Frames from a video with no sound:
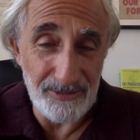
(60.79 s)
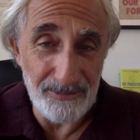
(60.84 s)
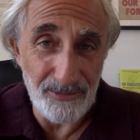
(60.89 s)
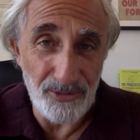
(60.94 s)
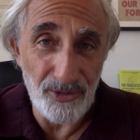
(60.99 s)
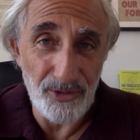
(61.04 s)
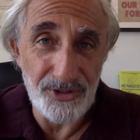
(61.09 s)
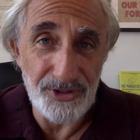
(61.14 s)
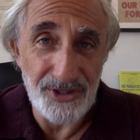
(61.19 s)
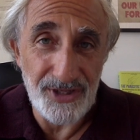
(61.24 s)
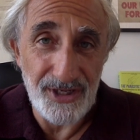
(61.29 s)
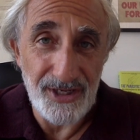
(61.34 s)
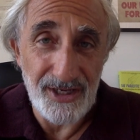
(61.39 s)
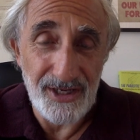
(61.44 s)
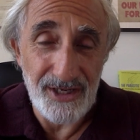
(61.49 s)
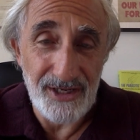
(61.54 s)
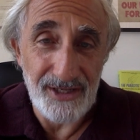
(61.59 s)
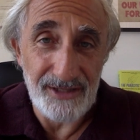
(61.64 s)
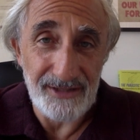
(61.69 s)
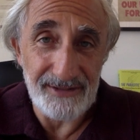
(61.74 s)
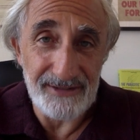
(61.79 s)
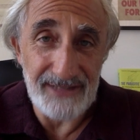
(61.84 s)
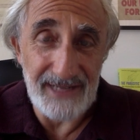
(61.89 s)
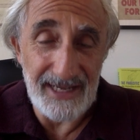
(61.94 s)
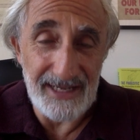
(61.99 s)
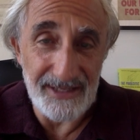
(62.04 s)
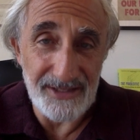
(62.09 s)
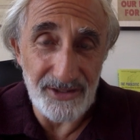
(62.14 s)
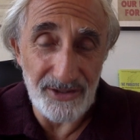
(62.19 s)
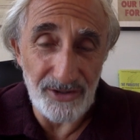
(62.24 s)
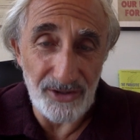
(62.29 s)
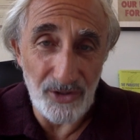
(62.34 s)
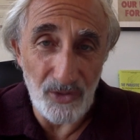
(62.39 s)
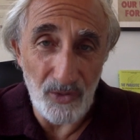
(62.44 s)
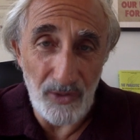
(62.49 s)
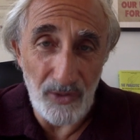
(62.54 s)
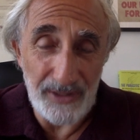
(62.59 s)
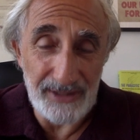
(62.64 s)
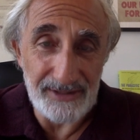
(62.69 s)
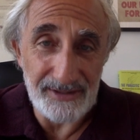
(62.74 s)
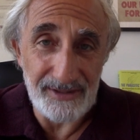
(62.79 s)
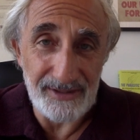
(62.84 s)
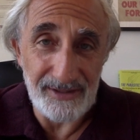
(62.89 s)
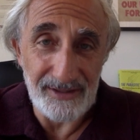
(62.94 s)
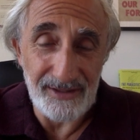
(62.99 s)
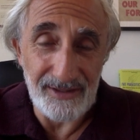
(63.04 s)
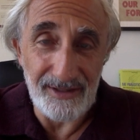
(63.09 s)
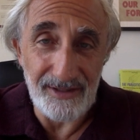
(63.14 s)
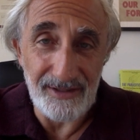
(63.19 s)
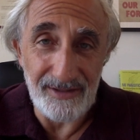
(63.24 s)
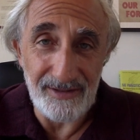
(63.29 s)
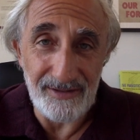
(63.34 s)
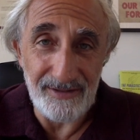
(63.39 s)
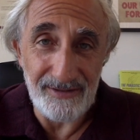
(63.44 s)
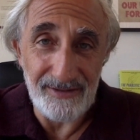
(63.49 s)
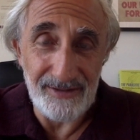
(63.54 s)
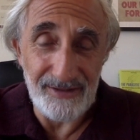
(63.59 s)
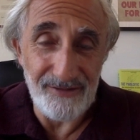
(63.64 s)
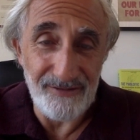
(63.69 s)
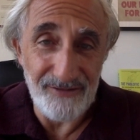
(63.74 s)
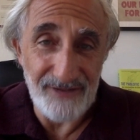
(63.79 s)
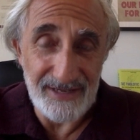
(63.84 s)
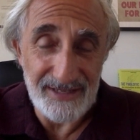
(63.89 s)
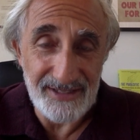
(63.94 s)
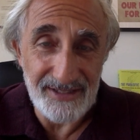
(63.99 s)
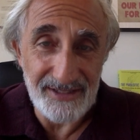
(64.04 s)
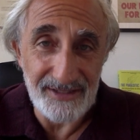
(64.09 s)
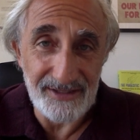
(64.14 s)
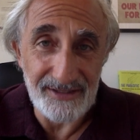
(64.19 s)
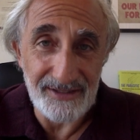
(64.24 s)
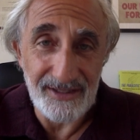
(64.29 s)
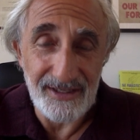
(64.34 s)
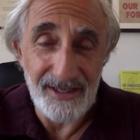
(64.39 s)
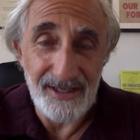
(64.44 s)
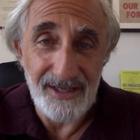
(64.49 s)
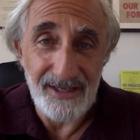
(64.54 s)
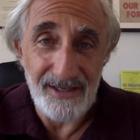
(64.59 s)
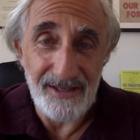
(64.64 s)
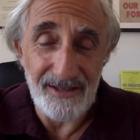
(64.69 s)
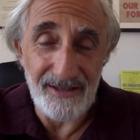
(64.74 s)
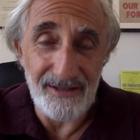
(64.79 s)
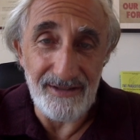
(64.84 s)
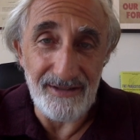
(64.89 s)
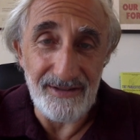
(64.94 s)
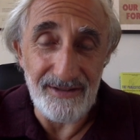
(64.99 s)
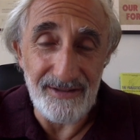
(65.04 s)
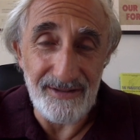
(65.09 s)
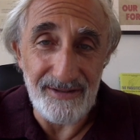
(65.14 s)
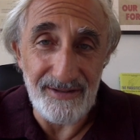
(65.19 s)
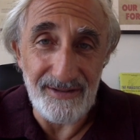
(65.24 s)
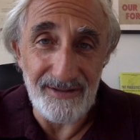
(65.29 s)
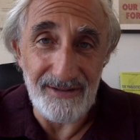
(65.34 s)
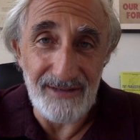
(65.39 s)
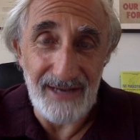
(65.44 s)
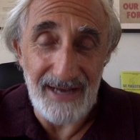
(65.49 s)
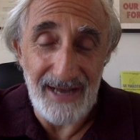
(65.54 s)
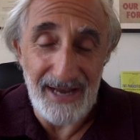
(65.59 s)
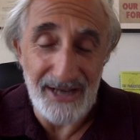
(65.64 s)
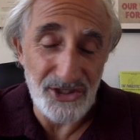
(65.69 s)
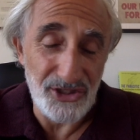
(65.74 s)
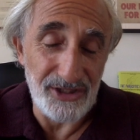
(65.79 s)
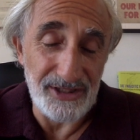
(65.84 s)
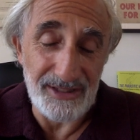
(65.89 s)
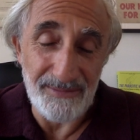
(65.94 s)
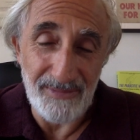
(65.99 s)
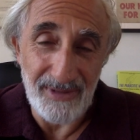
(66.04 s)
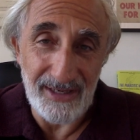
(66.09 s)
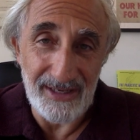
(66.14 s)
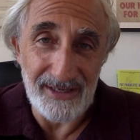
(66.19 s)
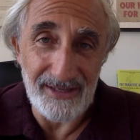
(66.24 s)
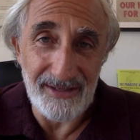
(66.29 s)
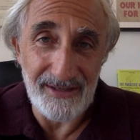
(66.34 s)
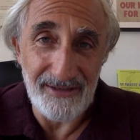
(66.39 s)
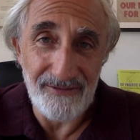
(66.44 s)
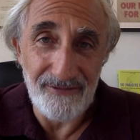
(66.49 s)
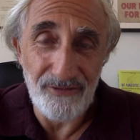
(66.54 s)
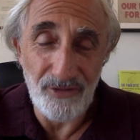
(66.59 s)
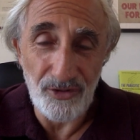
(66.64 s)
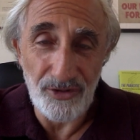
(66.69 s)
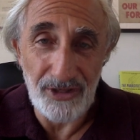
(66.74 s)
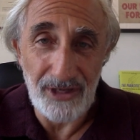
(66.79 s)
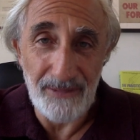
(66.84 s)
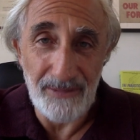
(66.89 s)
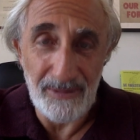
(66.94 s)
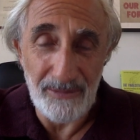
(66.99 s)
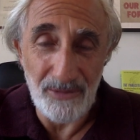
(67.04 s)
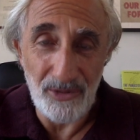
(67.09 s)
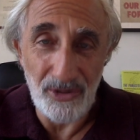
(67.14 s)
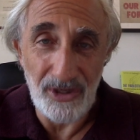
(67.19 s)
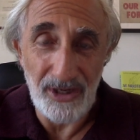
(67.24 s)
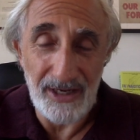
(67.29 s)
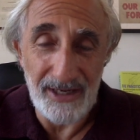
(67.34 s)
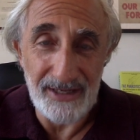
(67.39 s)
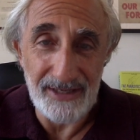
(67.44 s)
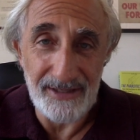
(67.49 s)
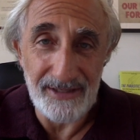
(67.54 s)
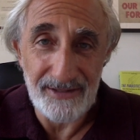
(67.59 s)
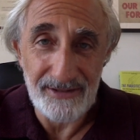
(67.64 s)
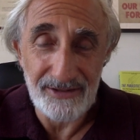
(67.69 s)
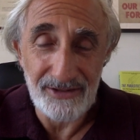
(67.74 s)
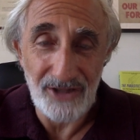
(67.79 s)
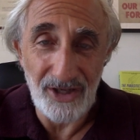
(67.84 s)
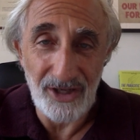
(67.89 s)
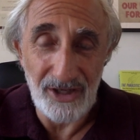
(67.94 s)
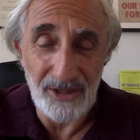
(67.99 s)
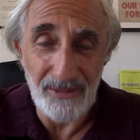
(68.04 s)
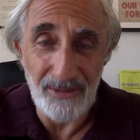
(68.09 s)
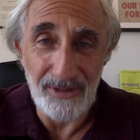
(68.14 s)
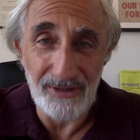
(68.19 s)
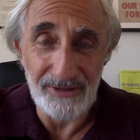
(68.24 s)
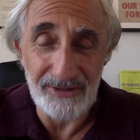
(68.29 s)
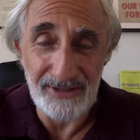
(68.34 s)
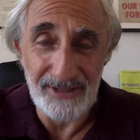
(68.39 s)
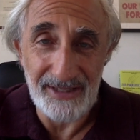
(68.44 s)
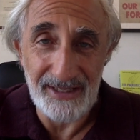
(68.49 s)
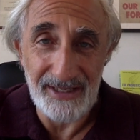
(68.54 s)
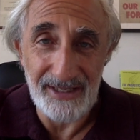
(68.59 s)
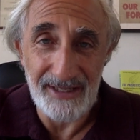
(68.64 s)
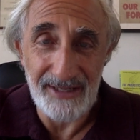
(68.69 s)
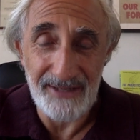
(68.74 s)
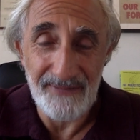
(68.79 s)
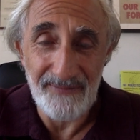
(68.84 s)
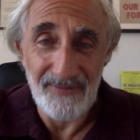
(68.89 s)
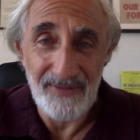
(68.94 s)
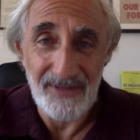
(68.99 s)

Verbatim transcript: in birds, dads are quite uh, invested. Uh, actually, in my forthcoming book, I talk about a